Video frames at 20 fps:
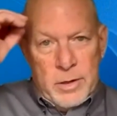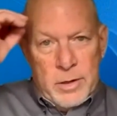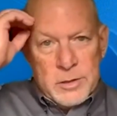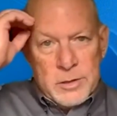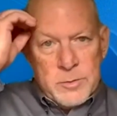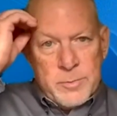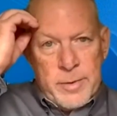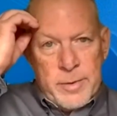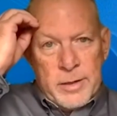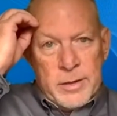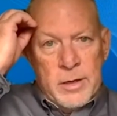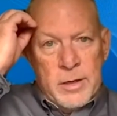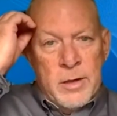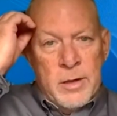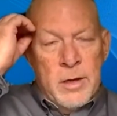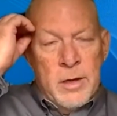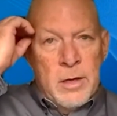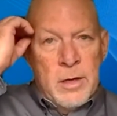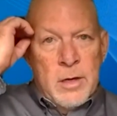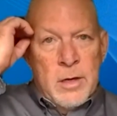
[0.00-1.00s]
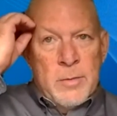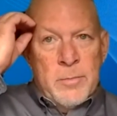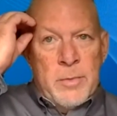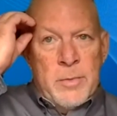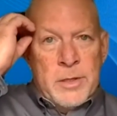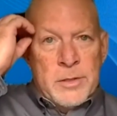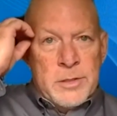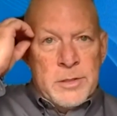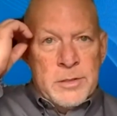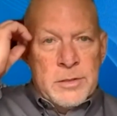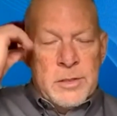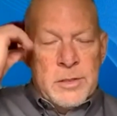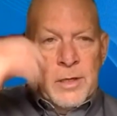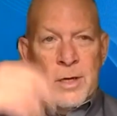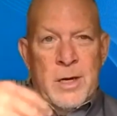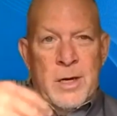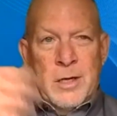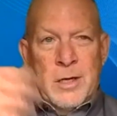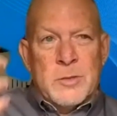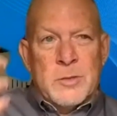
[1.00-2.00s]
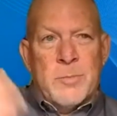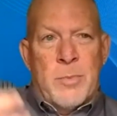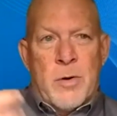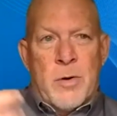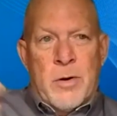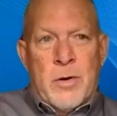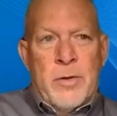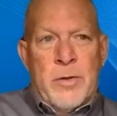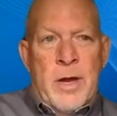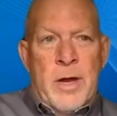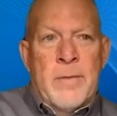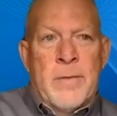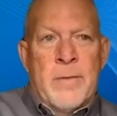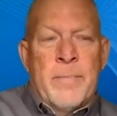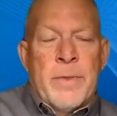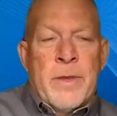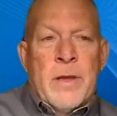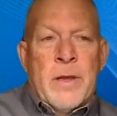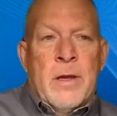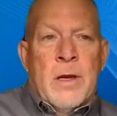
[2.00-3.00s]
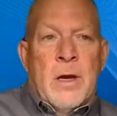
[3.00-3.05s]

You're not expecting, but it's just, again, it's part of that